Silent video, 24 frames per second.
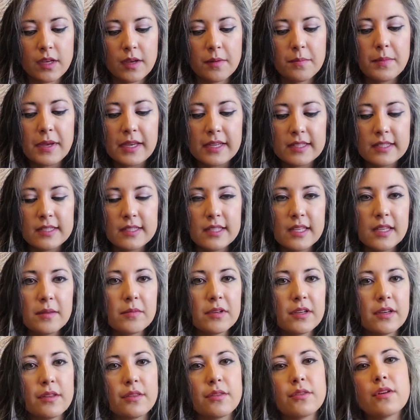may
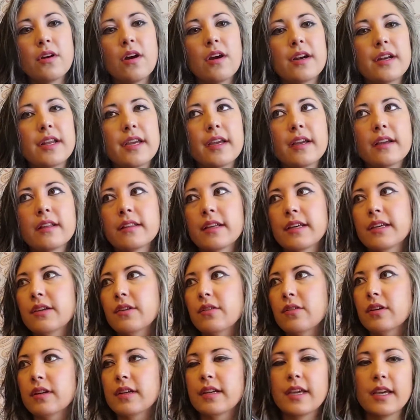seem cathartic, like
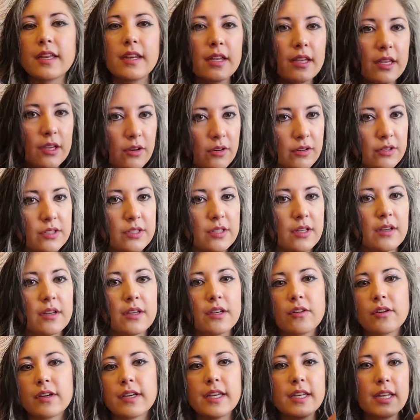you're getting yourself,
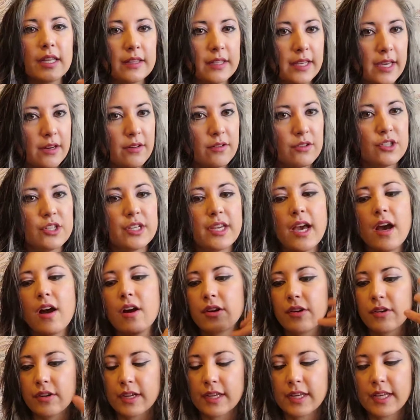you're getting the energy
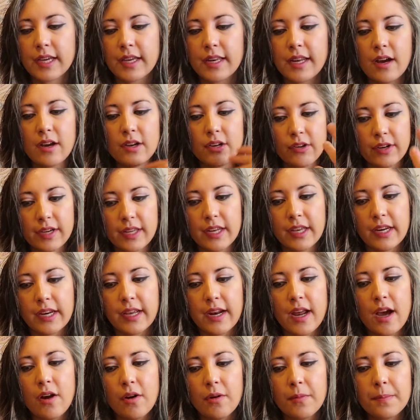out, you're getting it out, you're getting it
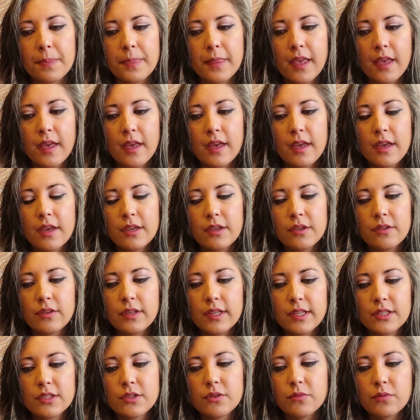out, you
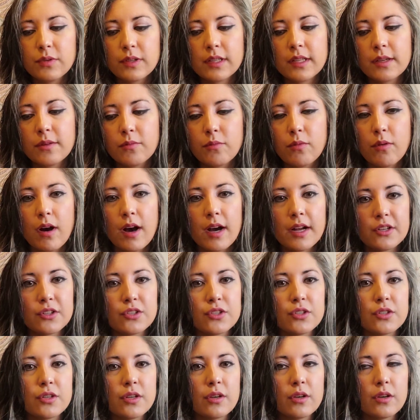need to really
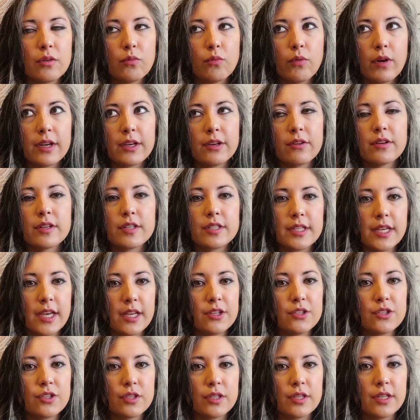watch what your
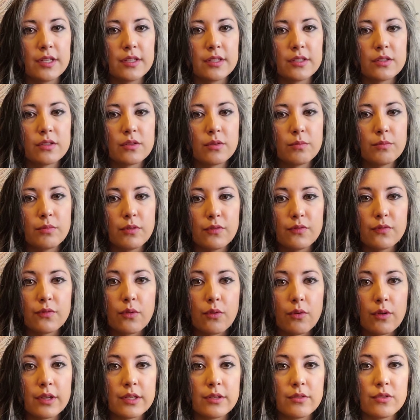intention is
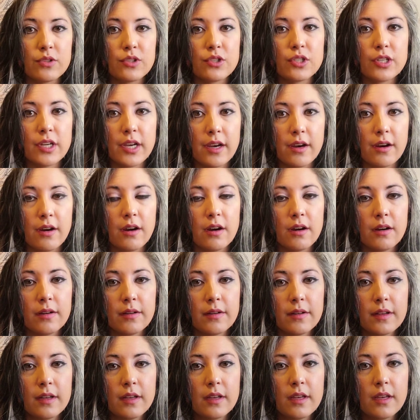before you share.
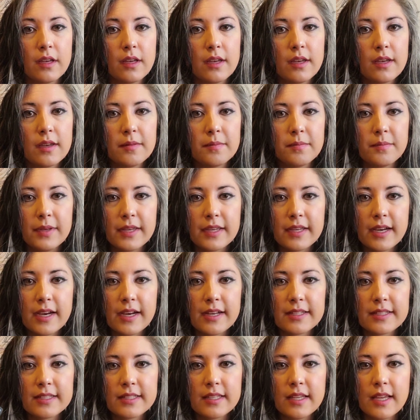
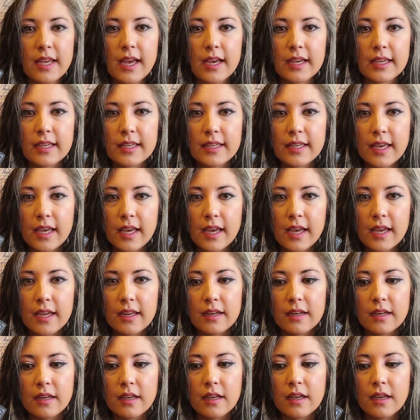Because
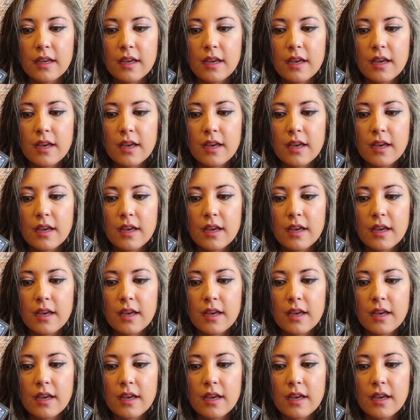again,